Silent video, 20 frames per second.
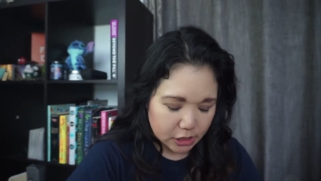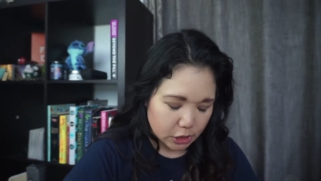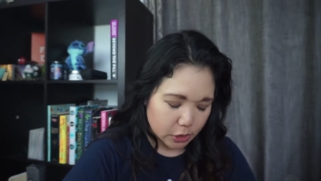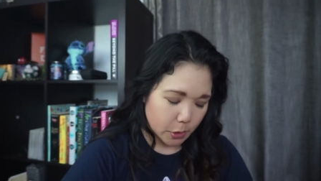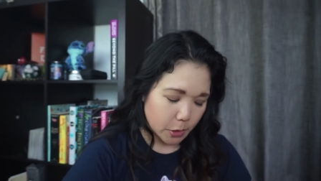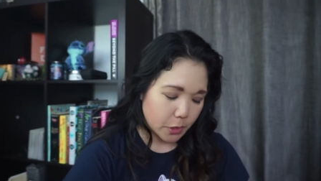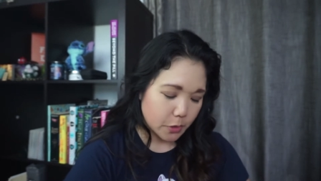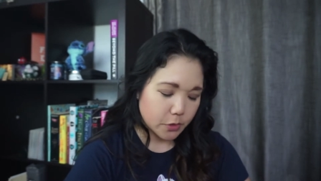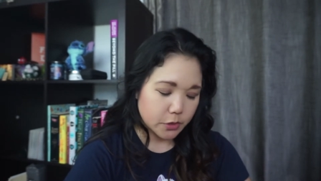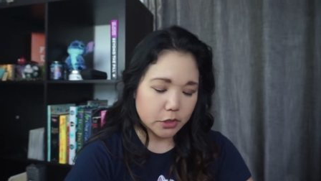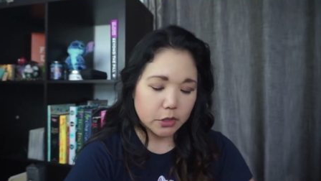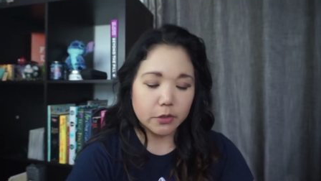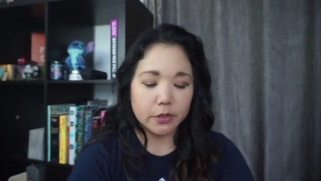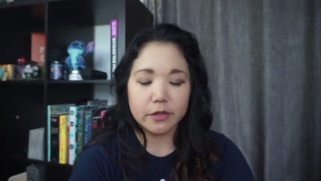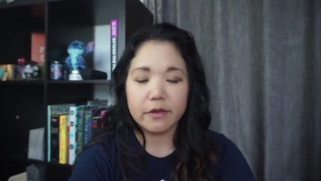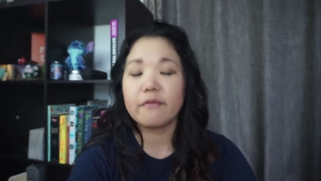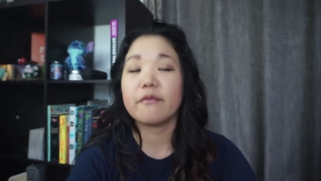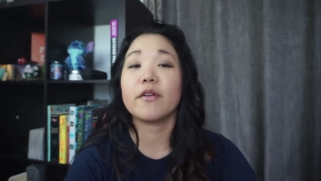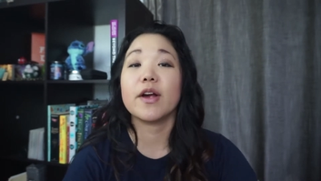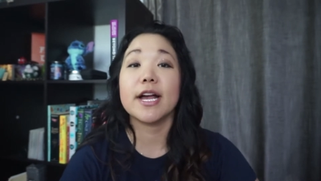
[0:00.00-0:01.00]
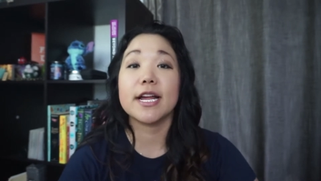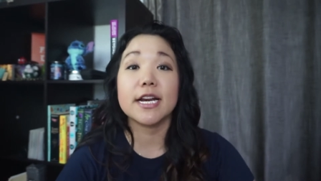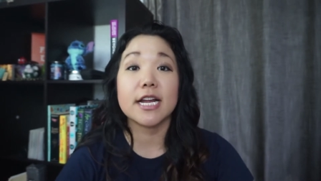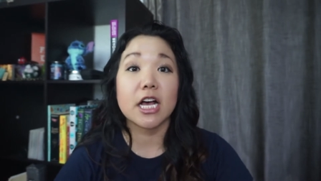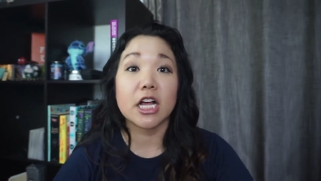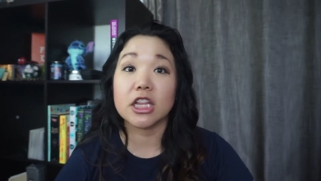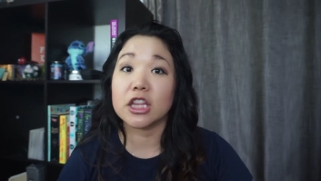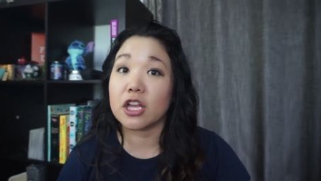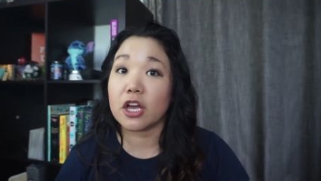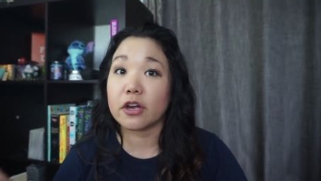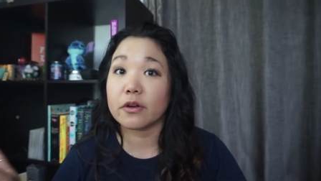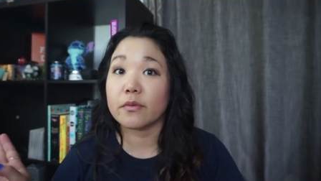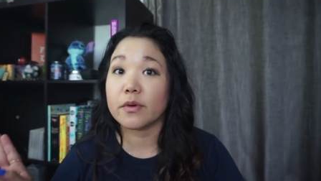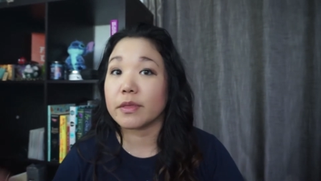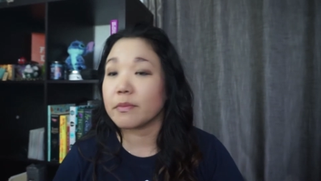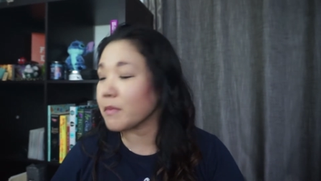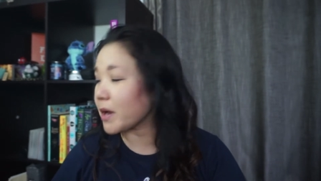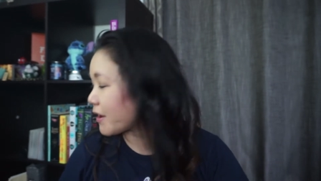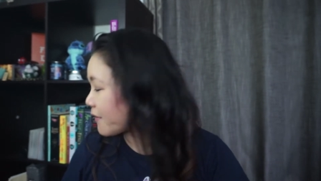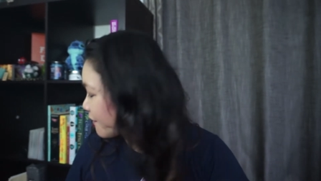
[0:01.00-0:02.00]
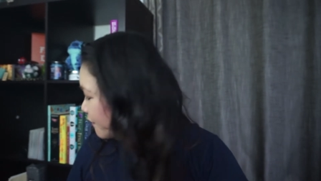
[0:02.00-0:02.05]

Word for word: So those are on the front along with my